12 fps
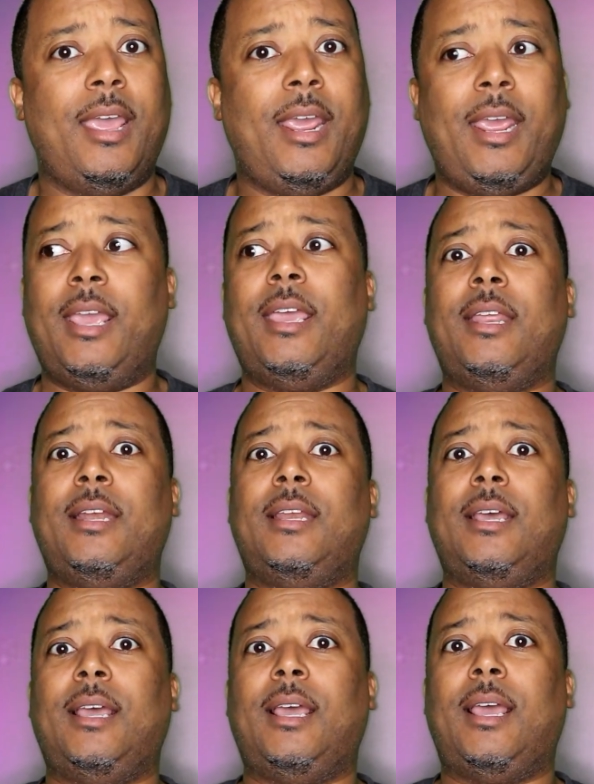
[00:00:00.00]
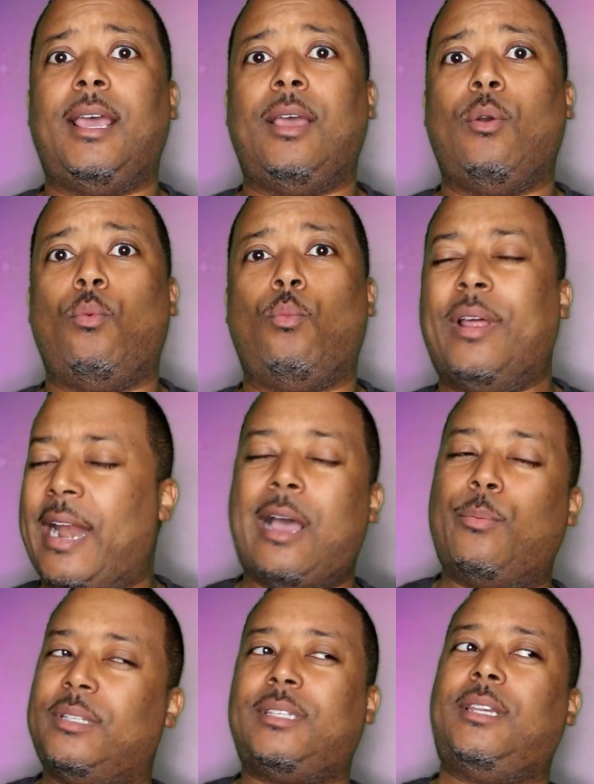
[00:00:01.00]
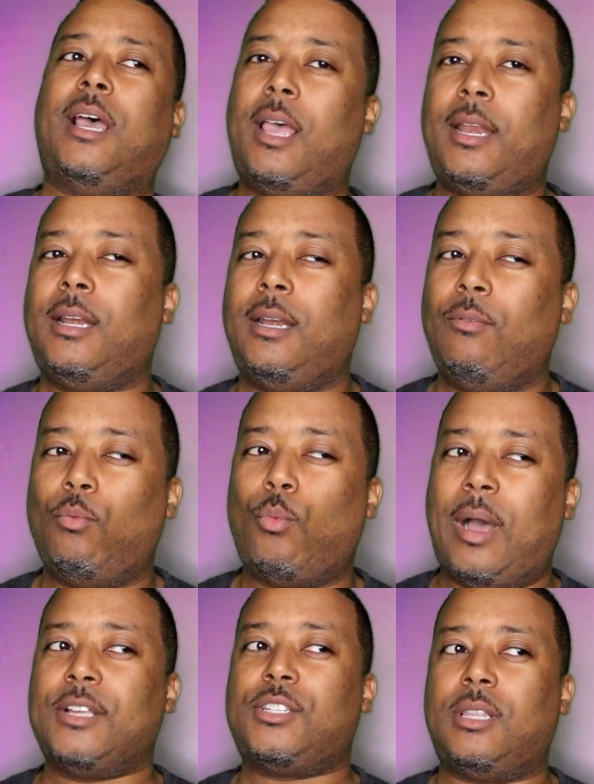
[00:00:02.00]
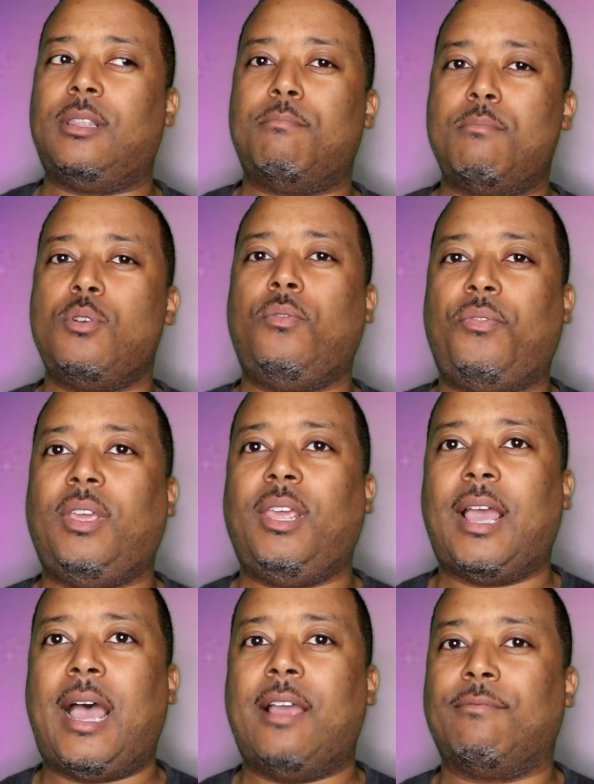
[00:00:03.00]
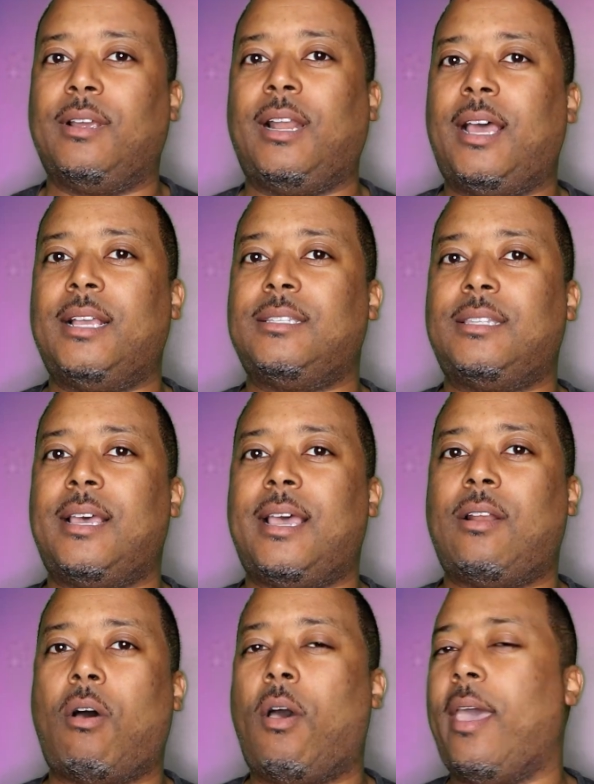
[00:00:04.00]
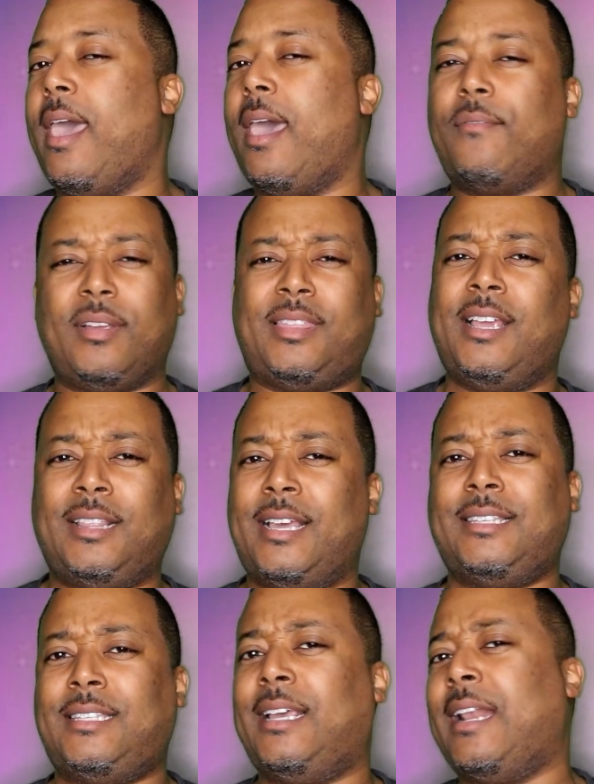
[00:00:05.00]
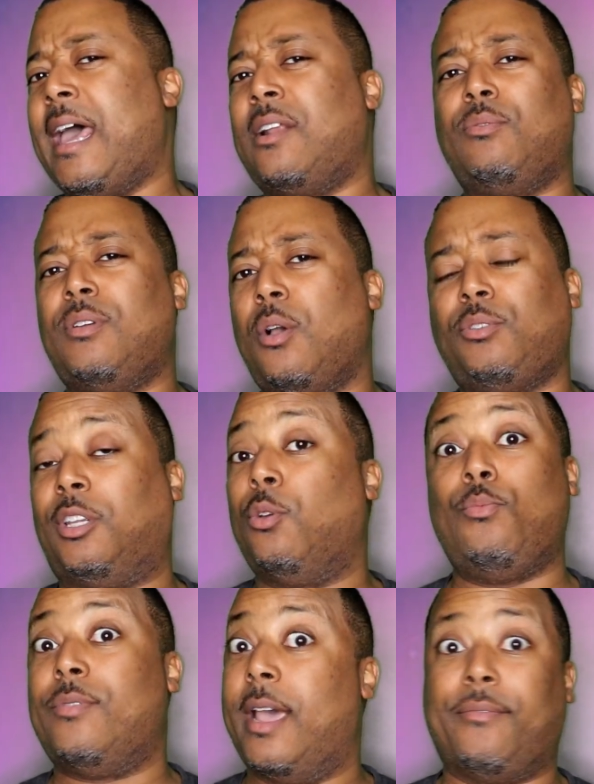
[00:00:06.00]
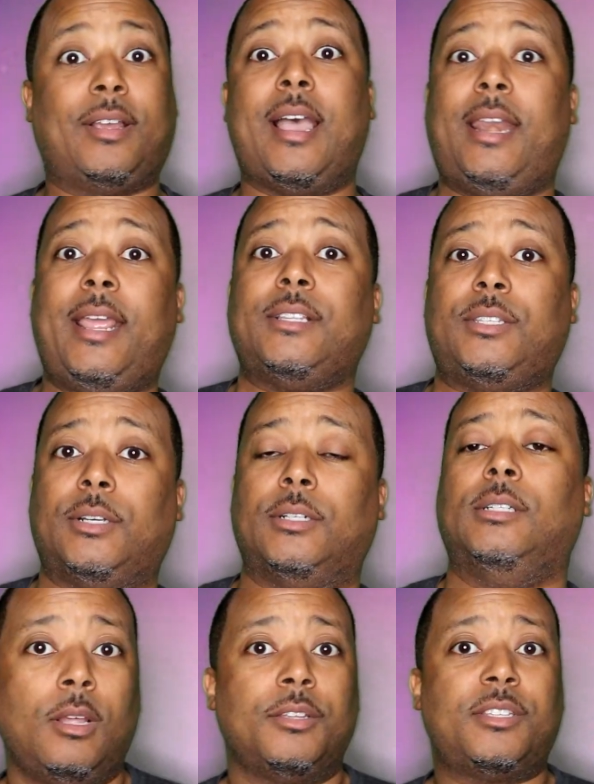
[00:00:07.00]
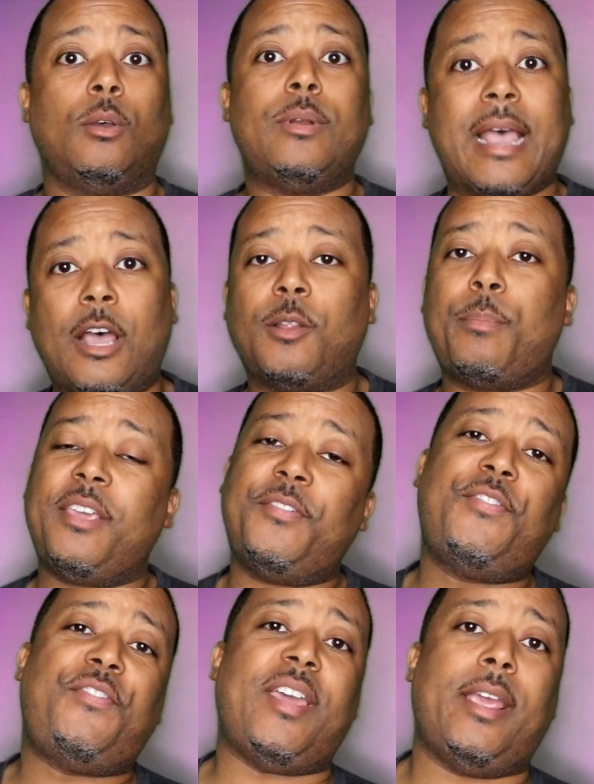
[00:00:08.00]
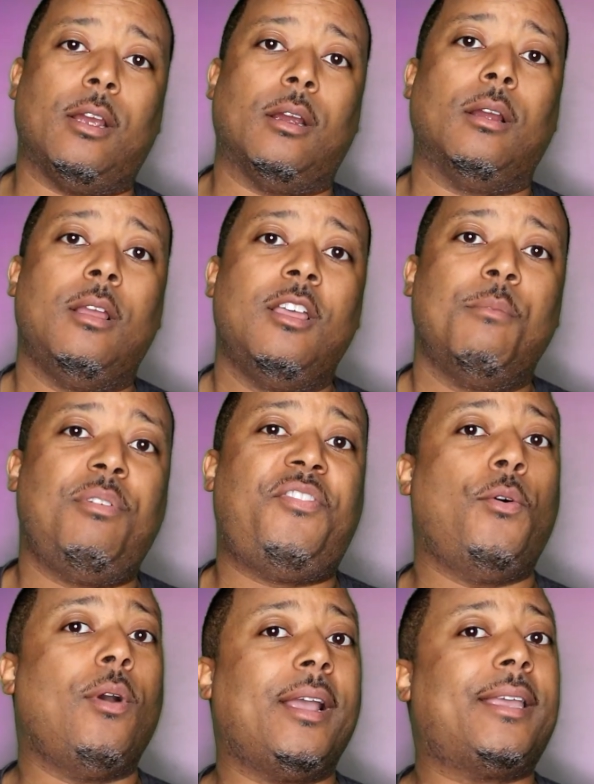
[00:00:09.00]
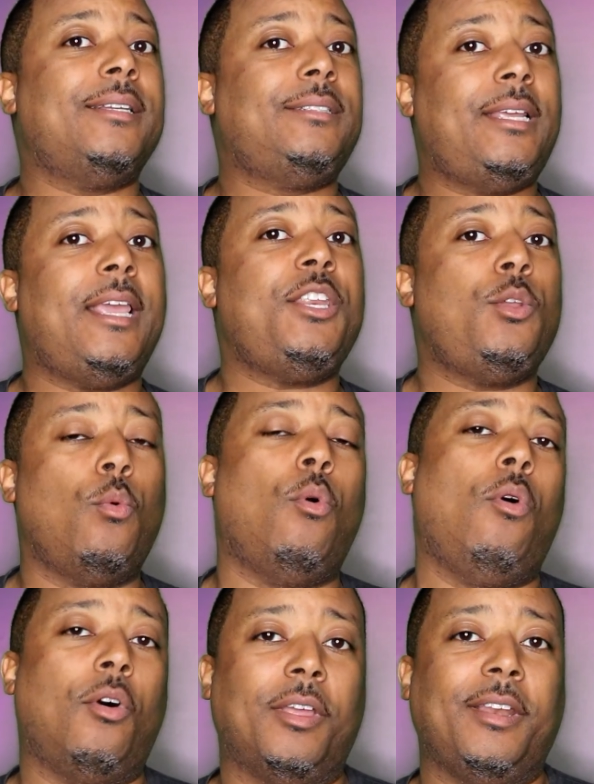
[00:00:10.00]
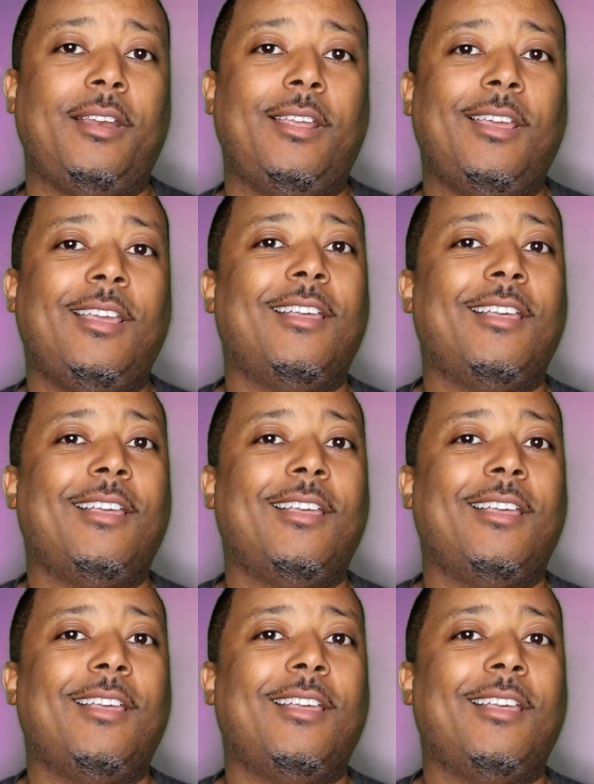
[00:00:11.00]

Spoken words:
And when I was done watching the movie, I realized that everything they said I don't know to never got answered. So now, to be fair, before I continue on,